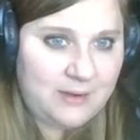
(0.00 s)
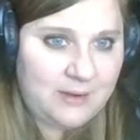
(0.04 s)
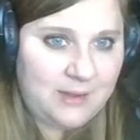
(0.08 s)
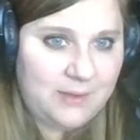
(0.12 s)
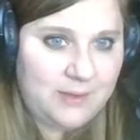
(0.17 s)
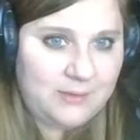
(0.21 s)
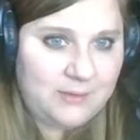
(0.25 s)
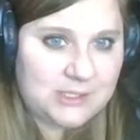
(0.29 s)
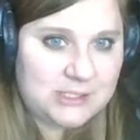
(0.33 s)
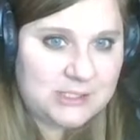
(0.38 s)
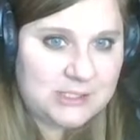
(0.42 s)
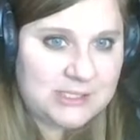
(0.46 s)

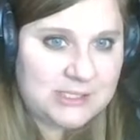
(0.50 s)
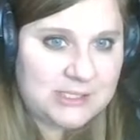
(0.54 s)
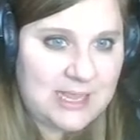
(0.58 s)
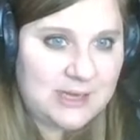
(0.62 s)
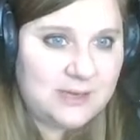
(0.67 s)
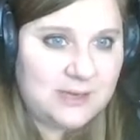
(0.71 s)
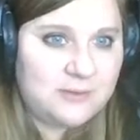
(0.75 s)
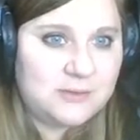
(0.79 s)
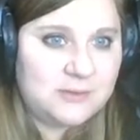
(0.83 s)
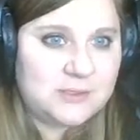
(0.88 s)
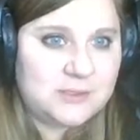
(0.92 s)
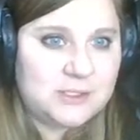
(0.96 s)
which is n
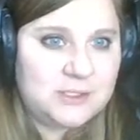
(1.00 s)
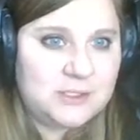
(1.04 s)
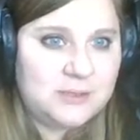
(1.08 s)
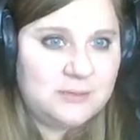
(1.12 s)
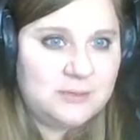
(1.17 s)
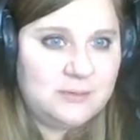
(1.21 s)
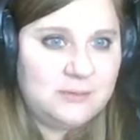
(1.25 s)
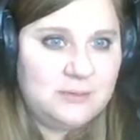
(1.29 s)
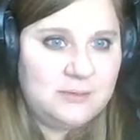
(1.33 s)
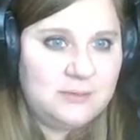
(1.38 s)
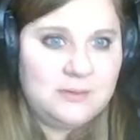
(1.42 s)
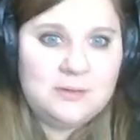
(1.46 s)
equals
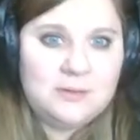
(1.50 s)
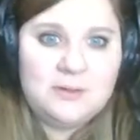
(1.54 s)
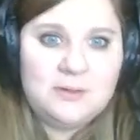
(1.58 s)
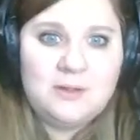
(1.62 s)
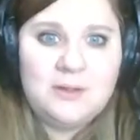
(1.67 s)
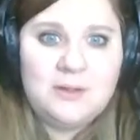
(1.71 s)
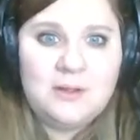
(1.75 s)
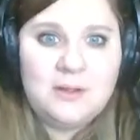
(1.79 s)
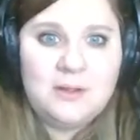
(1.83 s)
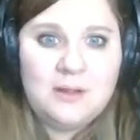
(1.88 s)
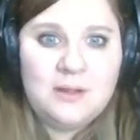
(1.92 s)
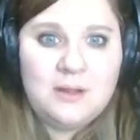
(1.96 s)
2,
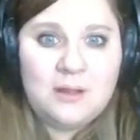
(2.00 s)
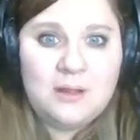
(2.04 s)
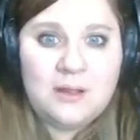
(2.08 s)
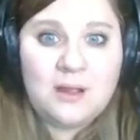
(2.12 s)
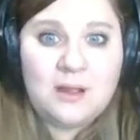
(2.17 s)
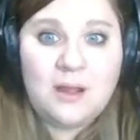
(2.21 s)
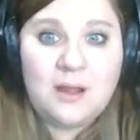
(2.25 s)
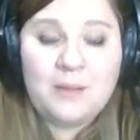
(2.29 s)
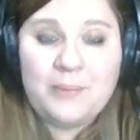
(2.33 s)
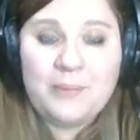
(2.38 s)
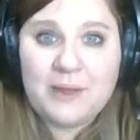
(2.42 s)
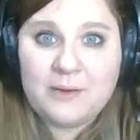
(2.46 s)

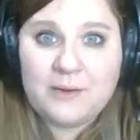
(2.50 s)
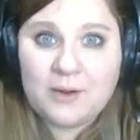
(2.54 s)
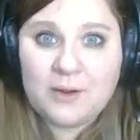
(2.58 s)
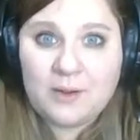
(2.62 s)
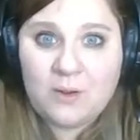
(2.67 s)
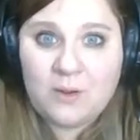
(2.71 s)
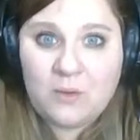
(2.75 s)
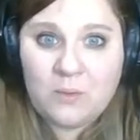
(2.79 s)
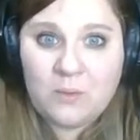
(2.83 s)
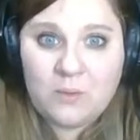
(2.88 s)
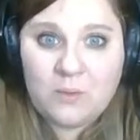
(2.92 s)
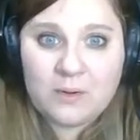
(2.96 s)
compounded
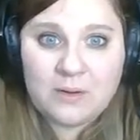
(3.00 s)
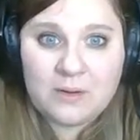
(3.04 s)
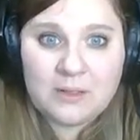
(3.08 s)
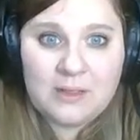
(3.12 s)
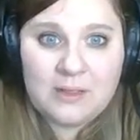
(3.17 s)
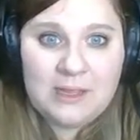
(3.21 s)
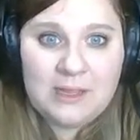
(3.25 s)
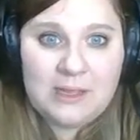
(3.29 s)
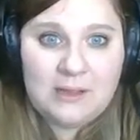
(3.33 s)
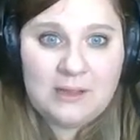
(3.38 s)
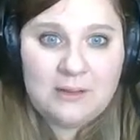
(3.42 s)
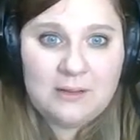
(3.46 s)

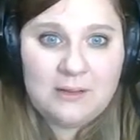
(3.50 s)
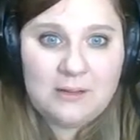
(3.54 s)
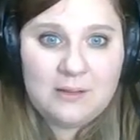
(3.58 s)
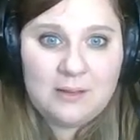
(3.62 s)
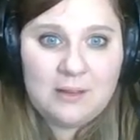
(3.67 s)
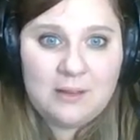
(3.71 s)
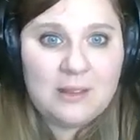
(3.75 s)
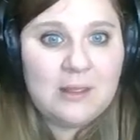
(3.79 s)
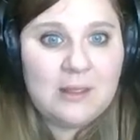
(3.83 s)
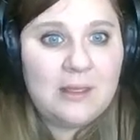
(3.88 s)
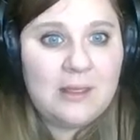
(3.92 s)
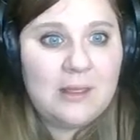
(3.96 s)
quarterly,
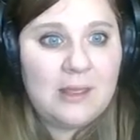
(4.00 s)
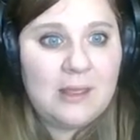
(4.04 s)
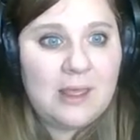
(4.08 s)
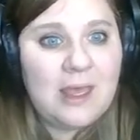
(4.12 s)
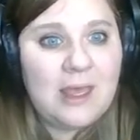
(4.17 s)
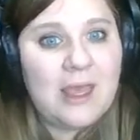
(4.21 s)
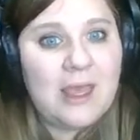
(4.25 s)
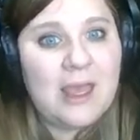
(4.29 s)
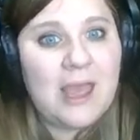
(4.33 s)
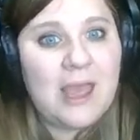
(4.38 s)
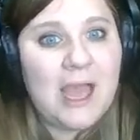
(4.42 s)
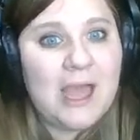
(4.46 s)

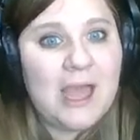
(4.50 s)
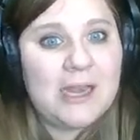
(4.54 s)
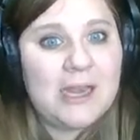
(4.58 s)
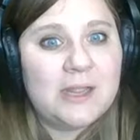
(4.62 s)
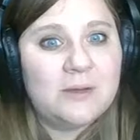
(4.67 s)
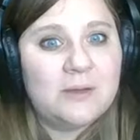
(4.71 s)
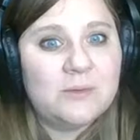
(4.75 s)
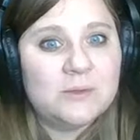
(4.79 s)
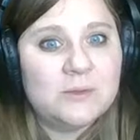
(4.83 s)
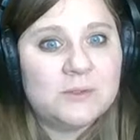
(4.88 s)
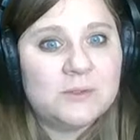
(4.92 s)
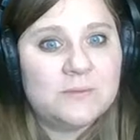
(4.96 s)
n
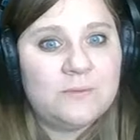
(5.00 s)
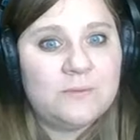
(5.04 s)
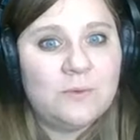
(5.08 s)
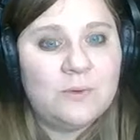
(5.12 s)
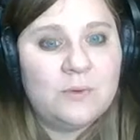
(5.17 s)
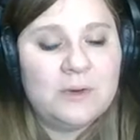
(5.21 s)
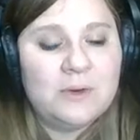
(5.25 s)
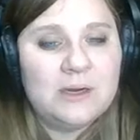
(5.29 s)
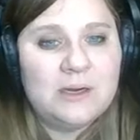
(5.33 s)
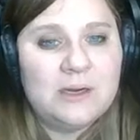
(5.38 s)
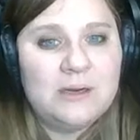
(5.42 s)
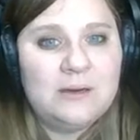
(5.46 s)
equals
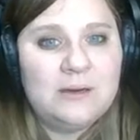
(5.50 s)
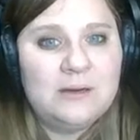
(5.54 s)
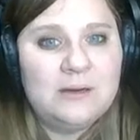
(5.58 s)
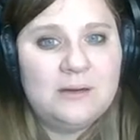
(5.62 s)
4,